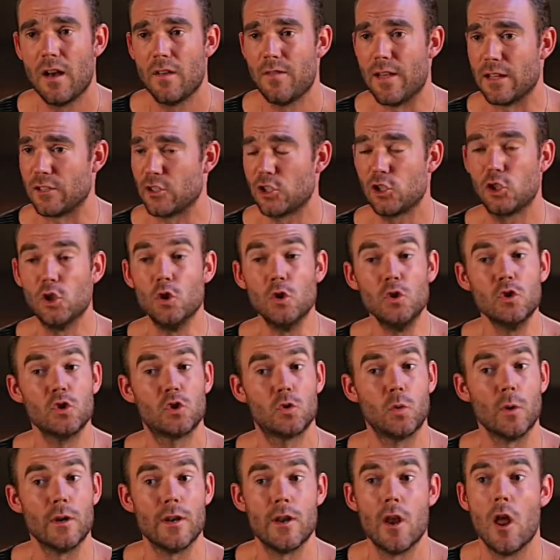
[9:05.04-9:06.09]
that
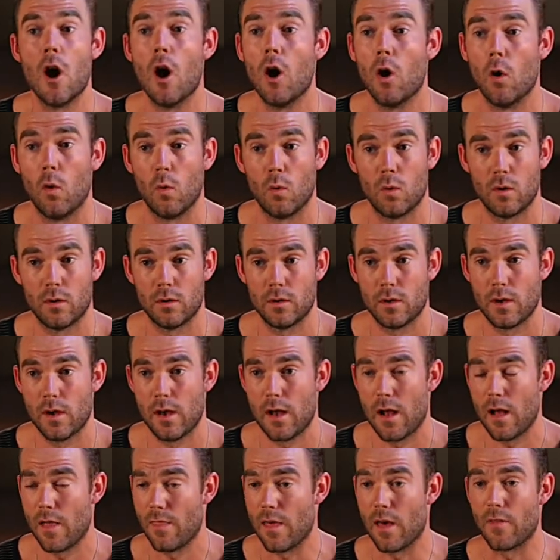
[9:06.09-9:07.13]
students would know
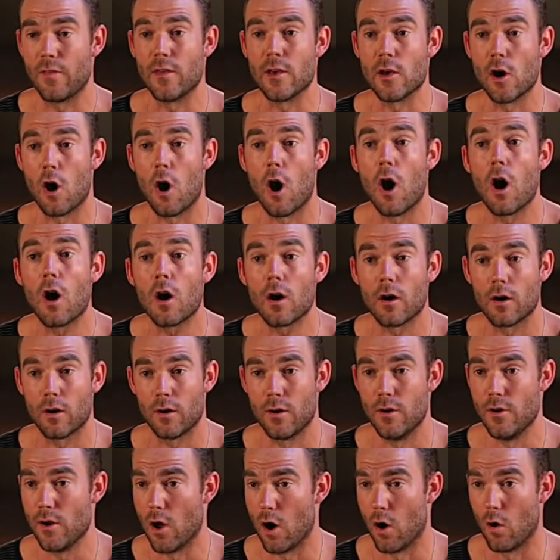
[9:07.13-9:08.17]
that they
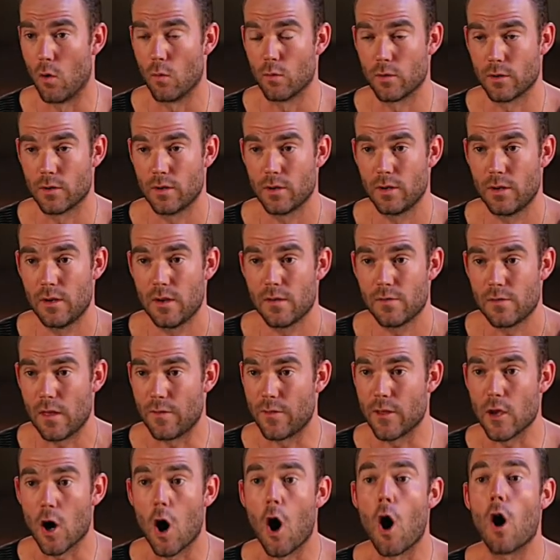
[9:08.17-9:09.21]
are known,
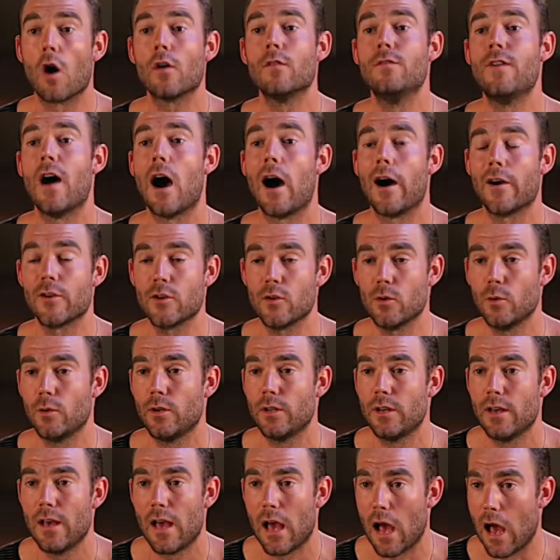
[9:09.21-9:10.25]
that they are
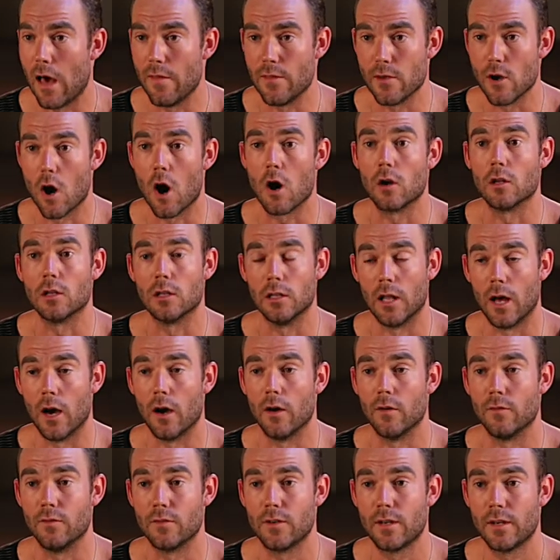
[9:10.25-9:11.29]
valued, and they are
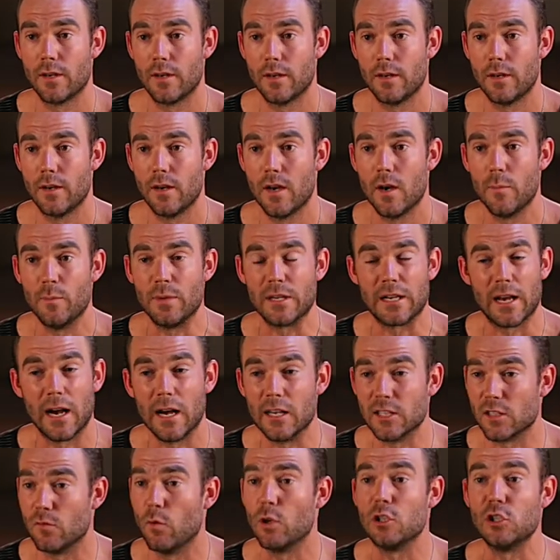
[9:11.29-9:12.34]
loved
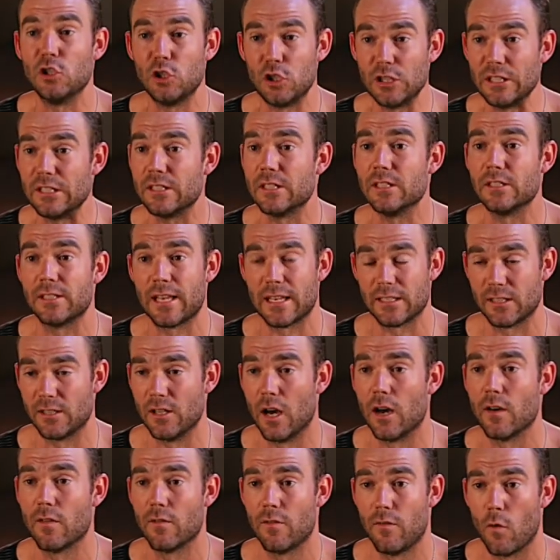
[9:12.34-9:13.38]
because of what Jesus has
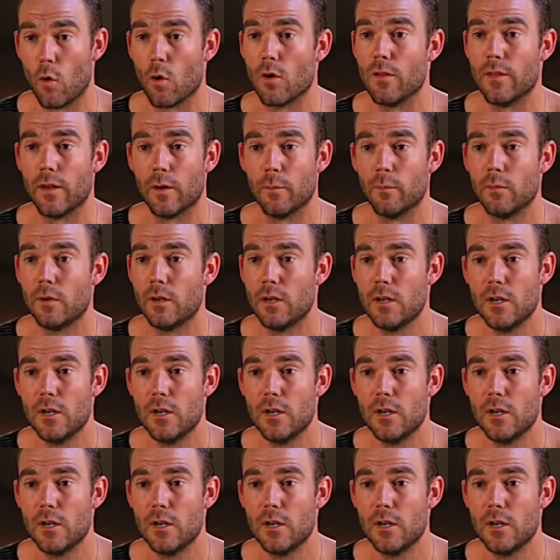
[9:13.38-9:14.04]
done for them.